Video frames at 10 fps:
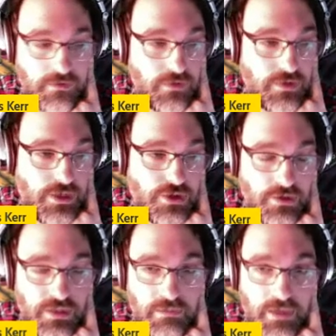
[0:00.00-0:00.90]
fu
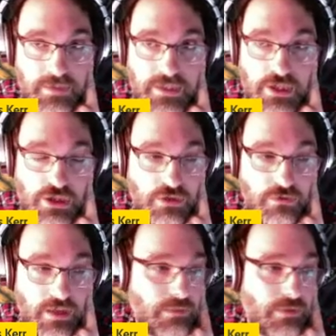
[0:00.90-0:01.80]
teacher, he might be teaching
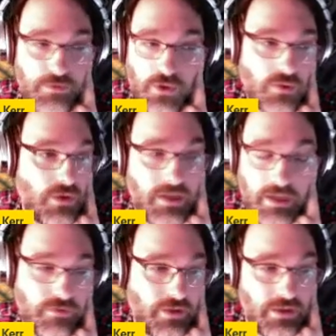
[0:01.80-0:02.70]
you nothing but floor
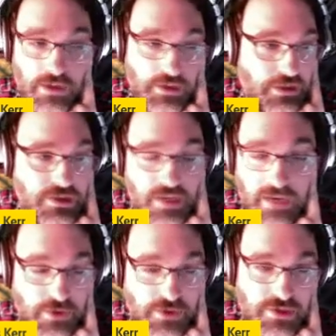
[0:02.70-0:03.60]
walking for the longest
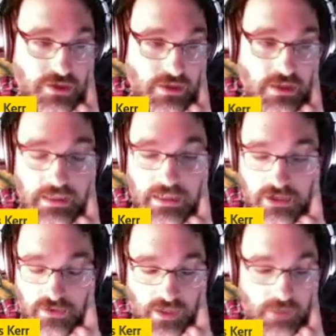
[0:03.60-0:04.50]
time. You're just going to
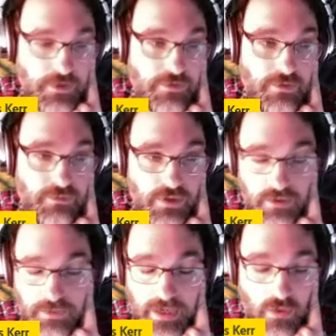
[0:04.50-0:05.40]
develop your
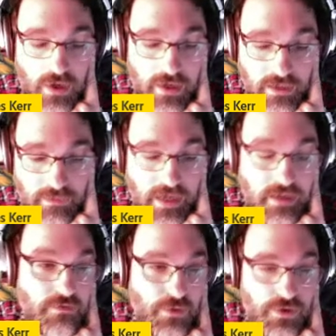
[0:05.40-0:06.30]
footwork by walking
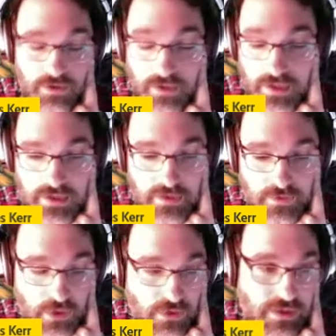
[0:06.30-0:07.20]
back and forth across this
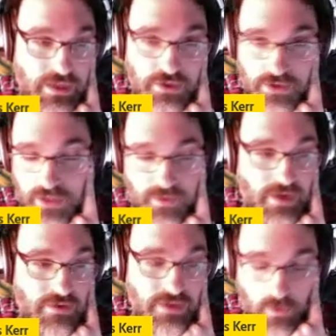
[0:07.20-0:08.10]
floor, and then turning
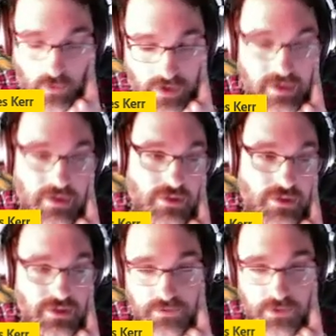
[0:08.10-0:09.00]
around and walking
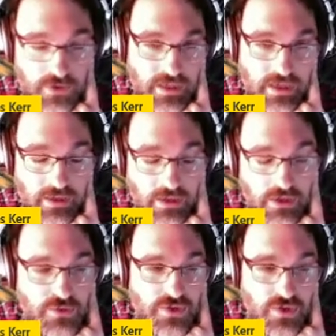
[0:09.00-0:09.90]
across the floor again in
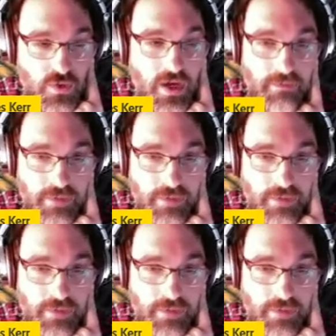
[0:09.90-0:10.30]
low squat